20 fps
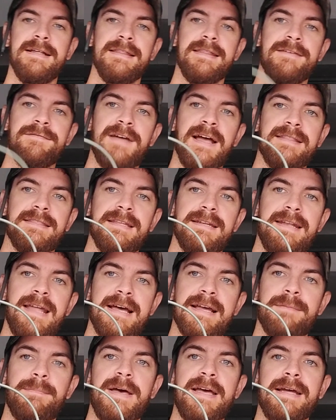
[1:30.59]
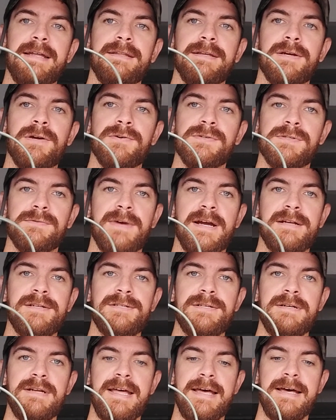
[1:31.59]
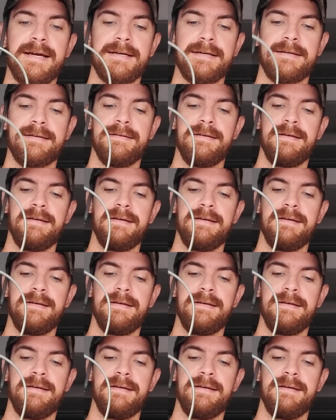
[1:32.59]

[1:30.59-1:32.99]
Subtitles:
They've got the neck band that goes around your neck,